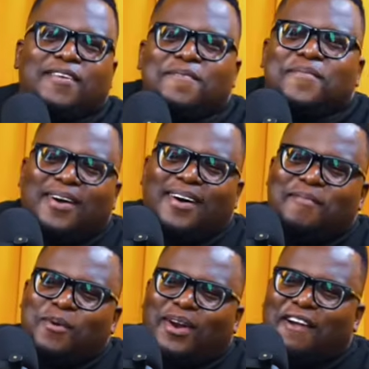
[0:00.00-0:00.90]
But
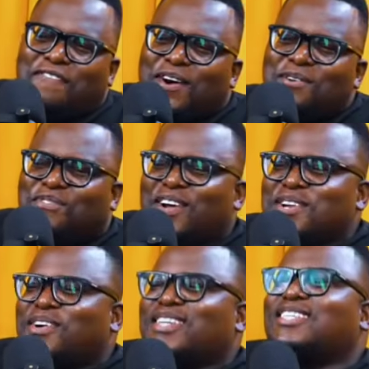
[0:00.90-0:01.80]
what I found
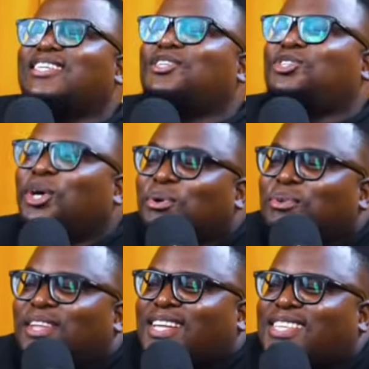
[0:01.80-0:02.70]
funny was, is it
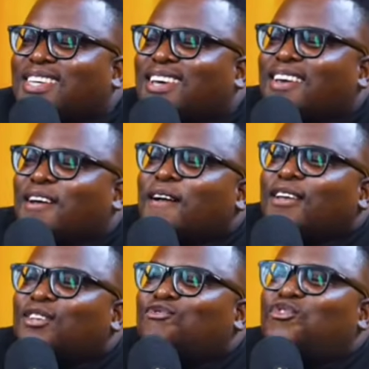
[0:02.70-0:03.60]
true that
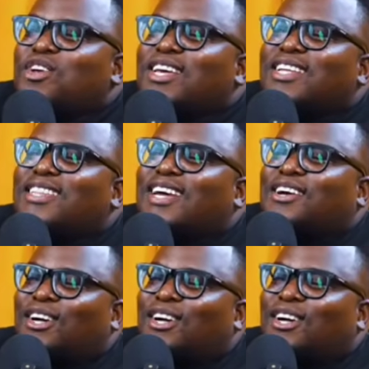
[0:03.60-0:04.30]
the